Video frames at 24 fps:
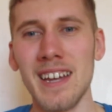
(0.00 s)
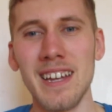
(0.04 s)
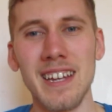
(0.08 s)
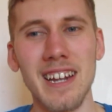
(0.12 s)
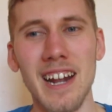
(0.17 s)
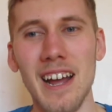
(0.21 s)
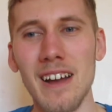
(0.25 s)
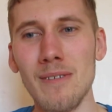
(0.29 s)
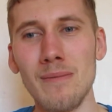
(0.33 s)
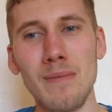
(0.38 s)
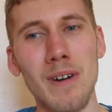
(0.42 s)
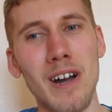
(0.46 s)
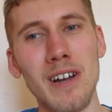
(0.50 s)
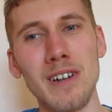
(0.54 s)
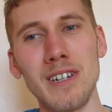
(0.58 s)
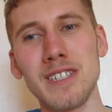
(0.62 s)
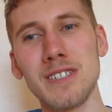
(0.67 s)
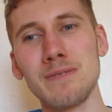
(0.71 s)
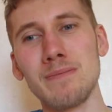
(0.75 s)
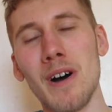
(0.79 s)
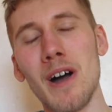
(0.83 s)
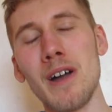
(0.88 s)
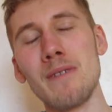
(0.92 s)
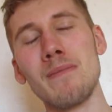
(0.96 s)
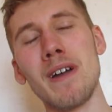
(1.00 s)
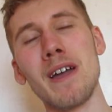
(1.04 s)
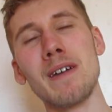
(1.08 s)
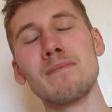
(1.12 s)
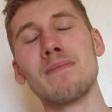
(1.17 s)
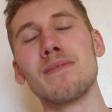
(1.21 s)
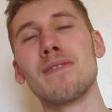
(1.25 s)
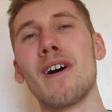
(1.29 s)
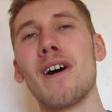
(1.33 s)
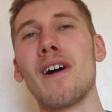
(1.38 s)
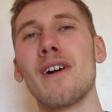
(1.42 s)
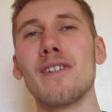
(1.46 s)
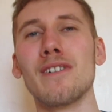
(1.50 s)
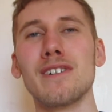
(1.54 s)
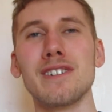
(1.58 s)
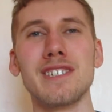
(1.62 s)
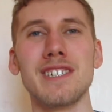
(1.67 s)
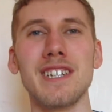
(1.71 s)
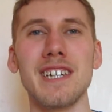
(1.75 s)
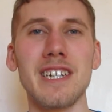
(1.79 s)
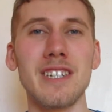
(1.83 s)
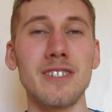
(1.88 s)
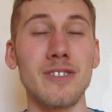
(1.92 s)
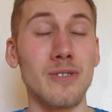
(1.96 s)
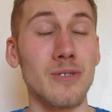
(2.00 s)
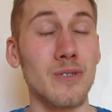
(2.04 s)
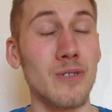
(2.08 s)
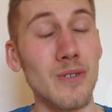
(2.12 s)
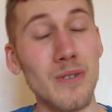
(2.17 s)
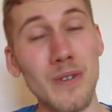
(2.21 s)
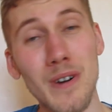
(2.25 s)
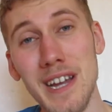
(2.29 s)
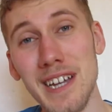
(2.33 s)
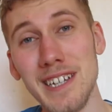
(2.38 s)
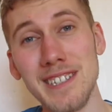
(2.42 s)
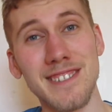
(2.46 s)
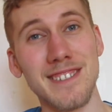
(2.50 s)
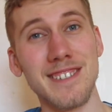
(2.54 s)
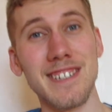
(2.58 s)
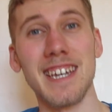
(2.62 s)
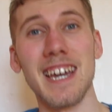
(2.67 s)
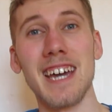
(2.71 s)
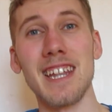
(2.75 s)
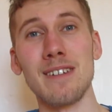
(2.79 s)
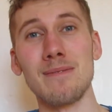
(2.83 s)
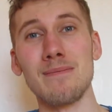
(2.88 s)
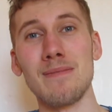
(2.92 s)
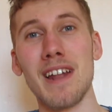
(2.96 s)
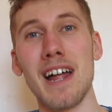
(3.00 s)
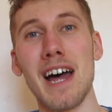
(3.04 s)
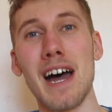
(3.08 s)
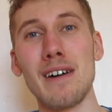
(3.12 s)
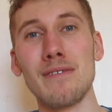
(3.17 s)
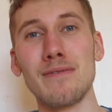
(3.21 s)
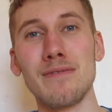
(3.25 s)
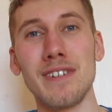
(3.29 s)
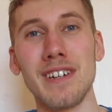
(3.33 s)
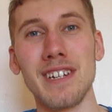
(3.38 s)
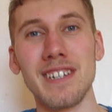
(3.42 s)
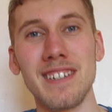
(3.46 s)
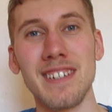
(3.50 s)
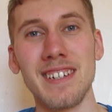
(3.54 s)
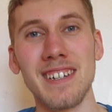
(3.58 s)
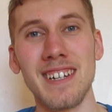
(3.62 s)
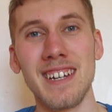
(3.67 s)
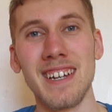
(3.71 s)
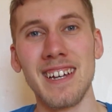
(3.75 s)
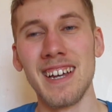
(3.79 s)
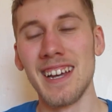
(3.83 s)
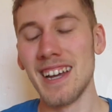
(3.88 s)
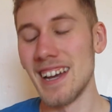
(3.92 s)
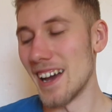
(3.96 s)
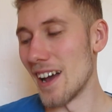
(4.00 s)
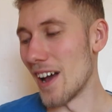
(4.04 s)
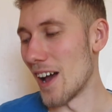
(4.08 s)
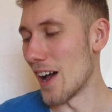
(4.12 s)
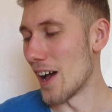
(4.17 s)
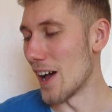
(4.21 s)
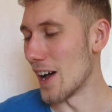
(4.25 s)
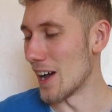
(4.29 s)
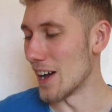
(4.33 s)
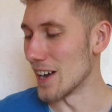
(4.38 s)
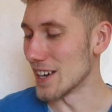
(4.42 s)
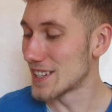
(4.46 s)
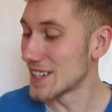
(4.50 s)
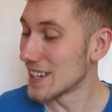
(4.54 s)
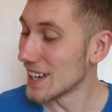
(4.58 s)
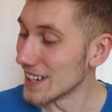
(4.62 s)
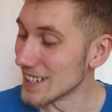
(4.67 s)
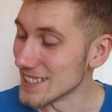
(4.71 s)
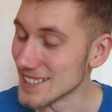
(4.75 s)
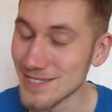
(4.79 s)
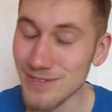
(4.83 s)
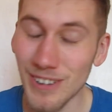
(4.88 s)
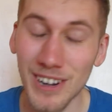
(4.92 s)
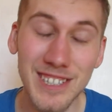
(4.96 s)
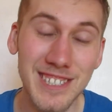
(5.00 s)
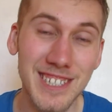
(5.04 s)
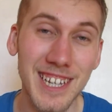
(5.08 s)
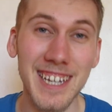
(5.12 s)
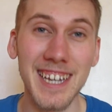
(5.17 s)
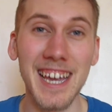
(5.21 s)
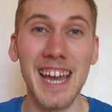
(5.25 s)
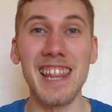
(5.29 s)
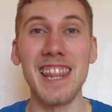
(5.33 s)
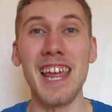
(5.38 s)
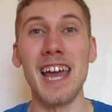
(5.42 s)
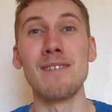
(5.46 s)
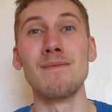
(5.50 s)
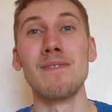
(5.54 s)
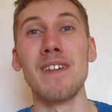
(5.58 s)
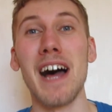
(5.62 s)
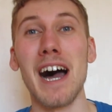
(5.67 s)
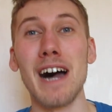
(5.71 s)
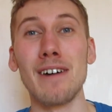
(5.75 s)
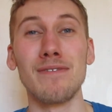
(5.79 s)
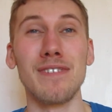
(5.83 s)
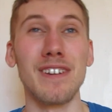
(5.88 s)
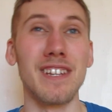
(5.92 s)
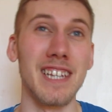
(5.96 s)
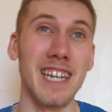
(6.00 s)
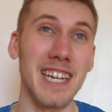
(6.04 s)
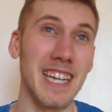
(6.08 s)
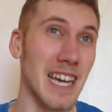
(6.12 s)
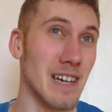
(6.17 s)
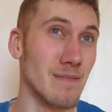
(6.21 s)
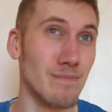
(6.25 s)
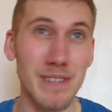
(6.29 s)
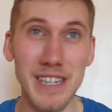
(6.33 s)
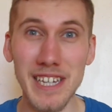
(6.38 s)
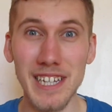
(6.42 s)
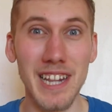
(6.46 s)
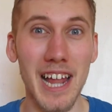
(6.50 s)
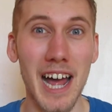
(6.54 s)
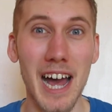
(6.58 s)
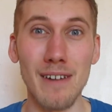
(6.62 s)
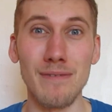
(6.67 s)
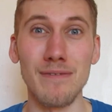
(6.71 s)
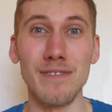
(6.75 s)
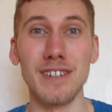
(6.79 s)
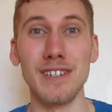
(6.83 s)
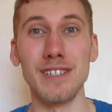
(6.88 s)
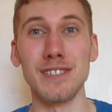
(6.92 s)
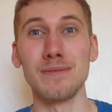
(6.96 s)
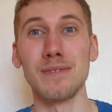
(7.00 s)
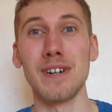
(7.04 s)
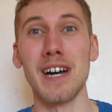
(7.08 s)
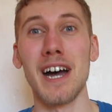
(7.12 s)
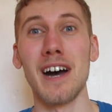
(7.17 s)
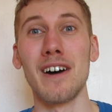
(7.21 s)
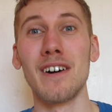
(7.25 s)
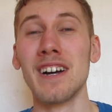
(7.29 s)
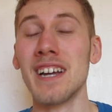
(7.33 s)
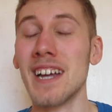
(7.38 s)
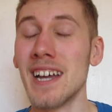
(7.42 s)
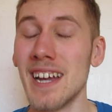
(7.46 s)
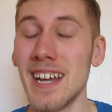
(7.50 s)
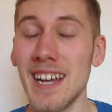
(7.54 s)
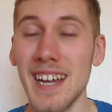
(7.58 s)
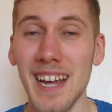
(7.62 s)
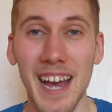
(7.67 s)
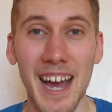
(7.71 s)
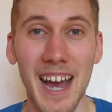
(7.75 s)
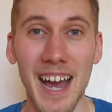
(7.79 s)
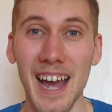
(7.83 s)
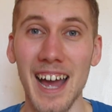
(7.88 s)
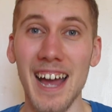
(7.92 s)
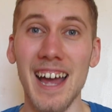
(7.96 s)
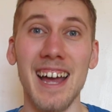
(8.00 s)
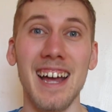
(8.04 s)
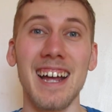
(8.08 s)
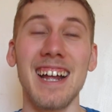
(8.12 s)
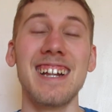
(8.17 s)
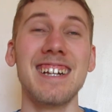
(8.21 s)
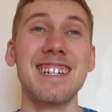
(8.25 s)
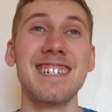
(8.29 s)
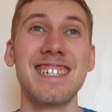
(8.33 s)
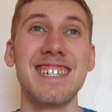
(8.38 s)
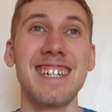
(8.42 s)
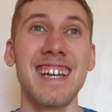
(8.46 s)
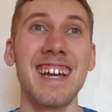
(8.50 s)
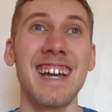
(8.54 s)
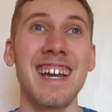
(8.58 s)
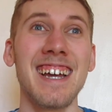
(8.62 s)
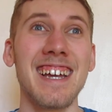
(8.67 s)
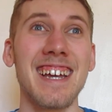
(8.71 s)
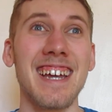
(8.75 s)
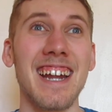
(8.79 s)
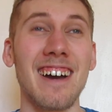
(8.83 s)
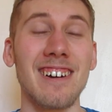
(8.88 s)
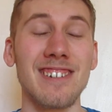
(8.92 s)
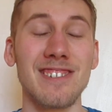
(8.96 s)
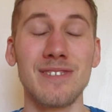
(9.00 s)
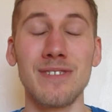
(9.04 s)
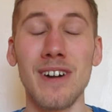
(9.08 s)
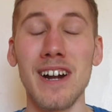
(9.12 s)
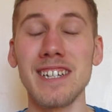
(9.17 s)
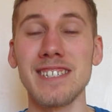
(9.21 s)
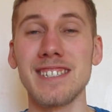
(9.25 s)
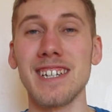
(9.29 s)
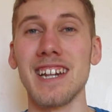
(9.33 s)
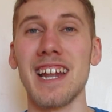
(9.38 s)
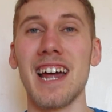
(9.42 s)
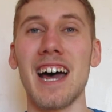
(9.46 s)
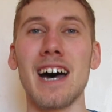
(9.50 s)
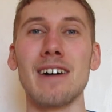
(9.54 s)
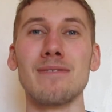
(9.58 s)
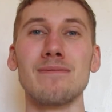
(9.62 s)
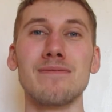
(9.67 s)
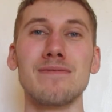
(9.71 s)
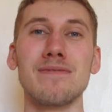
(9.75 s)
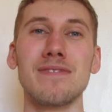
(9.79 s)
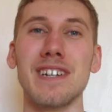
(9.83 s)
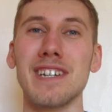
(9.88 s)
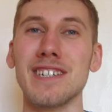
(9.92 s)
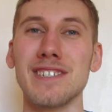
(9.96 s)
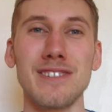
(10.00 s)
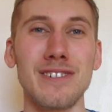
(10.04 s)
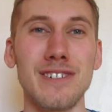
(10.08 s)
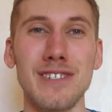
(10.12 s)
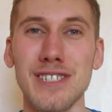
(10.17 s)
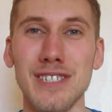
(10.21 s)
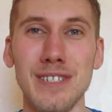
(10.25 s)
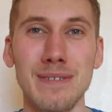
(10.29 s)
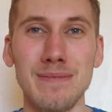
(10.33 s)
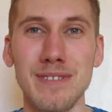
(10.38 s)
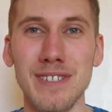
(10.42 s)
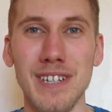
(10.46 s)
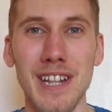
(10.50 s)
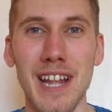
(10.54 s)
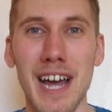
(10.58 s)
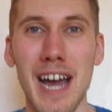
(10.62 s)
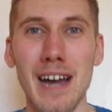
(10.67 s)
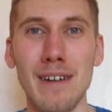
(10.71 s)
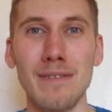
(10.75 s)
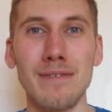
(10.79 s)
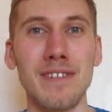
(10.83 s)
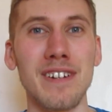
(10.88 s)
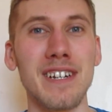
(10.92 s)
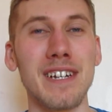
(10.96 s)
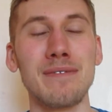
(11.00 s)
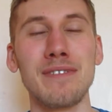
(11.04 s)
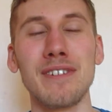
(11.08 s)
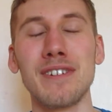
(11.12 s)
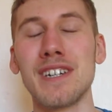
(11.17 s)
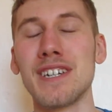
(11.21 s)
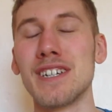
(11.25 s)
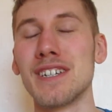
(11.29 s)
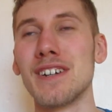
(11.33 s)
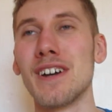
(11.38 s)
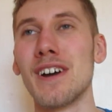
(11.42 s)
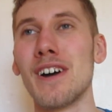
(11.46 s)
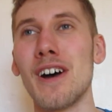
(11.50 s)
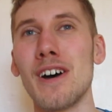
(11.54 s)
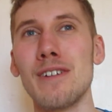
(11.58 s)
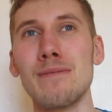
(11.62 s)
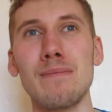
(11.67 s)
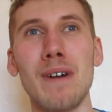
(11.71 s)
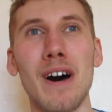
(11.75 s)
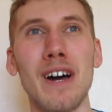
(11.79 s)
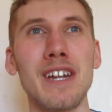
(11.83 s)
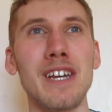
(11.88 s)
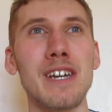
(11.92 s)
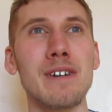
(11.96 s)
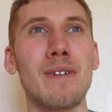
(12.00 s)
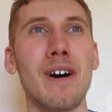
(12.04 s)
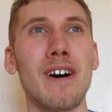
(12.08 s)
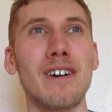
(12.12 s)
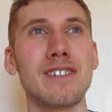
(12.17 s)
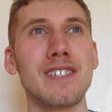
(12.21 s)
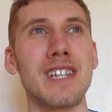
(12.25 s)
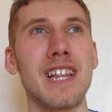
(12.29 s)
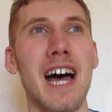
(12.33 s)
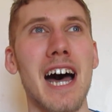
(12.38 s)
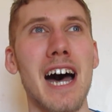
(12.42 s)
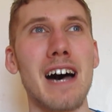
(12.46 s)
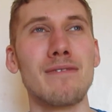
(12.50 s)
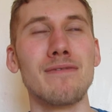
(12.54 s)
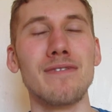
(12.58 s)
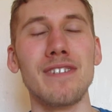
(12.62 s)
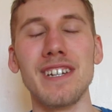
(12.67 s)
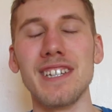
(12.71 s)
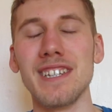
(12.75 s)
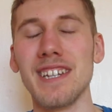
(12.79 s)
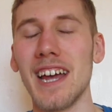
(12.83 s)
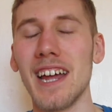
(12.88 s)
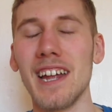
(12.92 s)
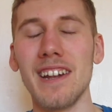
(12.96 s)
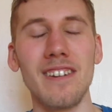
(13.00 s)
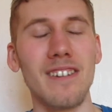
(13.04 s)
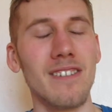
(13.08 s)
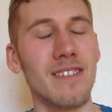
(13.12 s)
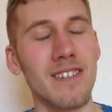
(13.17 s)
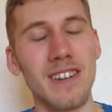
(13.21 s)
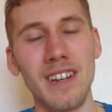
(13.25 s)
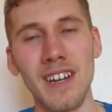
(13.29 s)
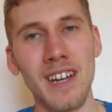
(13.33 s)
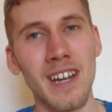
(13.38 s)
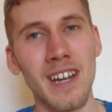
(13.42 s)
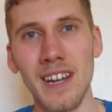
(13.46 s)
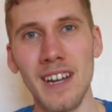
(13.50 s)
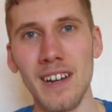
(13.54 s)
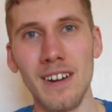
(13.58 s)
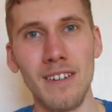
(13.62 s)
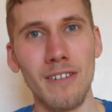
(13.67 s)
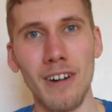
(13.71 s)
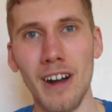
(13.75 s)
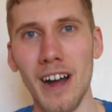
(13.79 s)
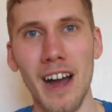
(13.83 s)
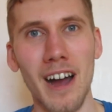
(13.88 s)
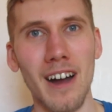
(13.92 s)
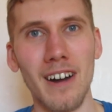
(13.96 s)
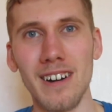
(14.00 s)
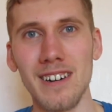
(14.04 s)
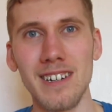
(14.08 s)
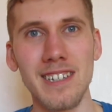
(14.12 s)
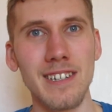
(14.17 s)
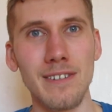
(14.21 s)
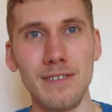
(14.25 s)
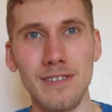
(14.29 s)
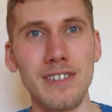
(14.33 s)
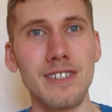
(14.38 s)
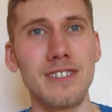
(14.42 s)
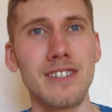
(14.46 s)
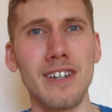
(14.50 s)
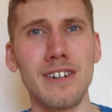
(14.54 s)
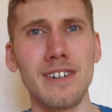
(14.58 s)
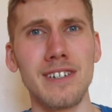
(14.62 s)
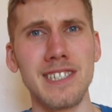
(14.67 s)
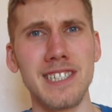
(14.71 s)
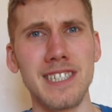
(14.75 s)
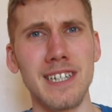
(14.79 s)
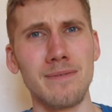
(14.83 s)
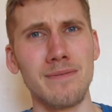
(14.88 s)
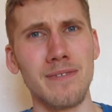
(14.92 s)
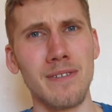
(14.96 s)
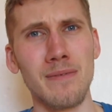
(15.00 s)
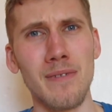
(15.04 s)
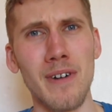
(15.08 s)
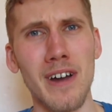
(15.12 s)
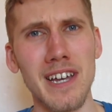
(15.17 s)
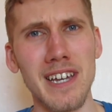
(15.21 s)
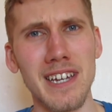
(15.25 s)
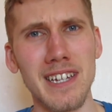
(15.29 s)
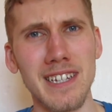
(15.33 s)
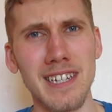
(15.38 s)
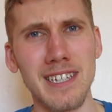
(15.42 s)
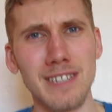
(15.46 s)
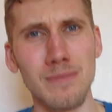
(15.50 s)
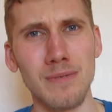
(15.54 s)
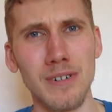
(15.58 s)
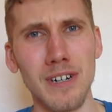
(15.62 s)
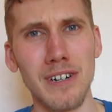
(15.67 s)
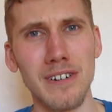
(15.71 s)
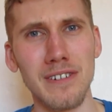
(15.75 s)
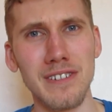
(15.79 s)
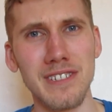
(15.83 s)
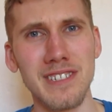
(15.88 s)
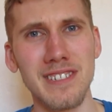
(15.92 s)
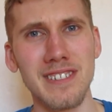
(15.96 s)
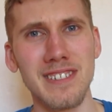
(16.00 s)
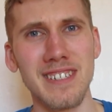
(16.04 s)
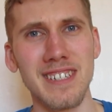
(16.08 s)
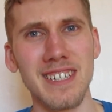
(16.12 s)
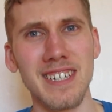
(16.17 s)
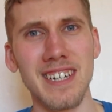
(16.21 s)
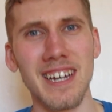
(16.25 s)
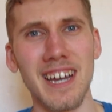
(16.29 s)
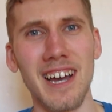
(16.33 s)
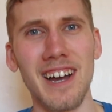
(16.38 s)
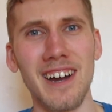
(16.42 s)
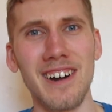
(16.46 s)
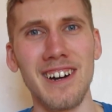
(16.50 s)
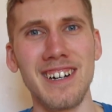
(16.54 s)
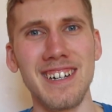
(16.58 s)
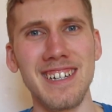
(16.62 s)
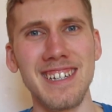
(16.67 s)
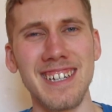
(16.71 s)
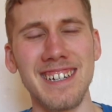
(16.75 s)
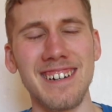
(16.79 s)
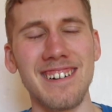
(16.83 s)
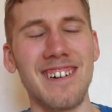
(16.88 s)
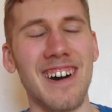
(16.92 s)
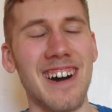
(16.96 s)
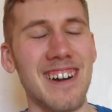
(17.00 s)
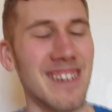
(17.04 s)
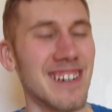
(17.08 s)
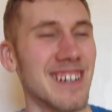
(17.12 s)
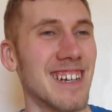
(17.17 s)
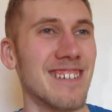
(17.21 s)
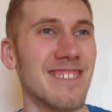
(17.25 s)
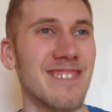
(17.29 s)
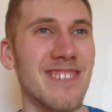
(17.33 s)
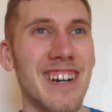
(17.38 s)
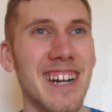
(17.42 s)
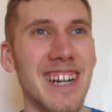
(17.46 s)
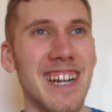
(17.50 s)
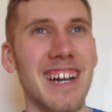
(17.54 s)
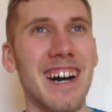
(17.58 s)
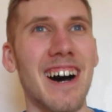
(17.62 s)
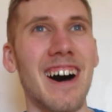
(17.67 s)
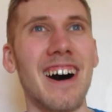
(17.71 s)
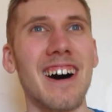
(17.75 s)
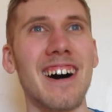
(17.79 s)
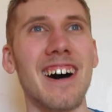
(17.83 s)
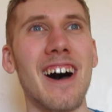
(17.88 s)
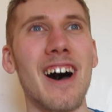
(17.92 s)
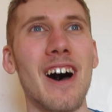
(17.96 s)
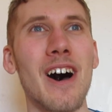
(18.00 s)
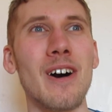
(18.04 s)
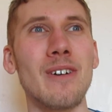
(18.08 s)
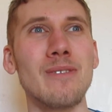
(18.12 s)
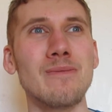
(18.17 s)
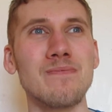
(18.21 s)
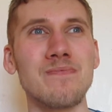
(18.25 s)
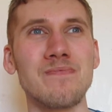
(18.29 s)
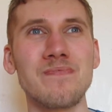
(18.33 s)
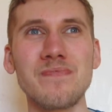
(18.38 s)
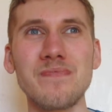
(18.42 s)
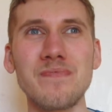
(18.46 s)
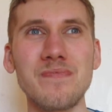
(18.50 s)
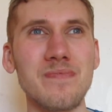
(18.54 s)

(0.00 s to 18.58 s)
Yeah, because my main priority is always to get them laughing, because once I get them laughing, they get me laughing as well. And you know, it's great to laugh. It's awesome to laugh, and if you can earn money whilst laughing, then wow, you're doing something right in this world. You know, you really are.